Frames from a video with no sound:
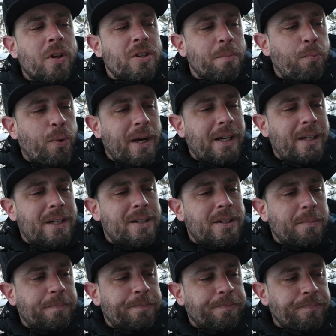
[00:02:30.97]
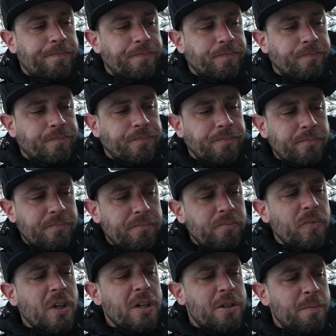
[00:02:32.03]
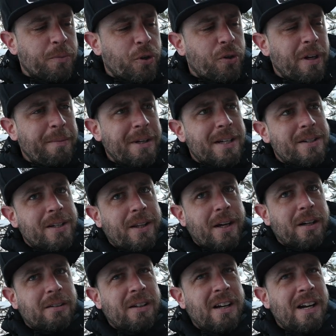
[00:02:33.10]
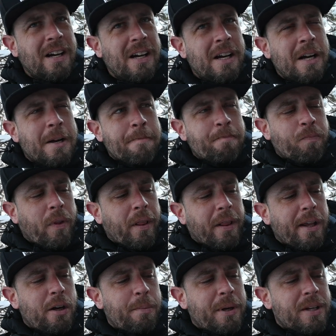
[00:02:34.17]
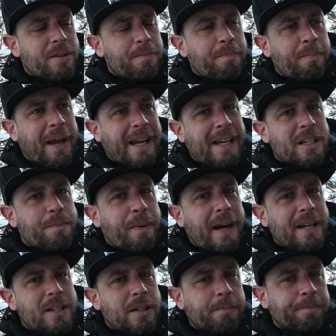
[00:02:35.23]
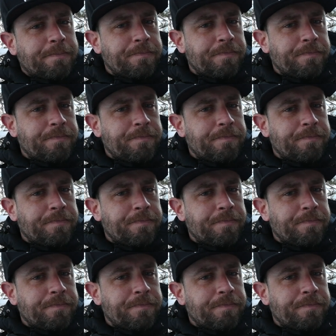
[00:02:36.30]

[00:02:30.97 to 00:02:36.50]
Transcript: some breadiness, some creaminess in there, a little bit of baking spice.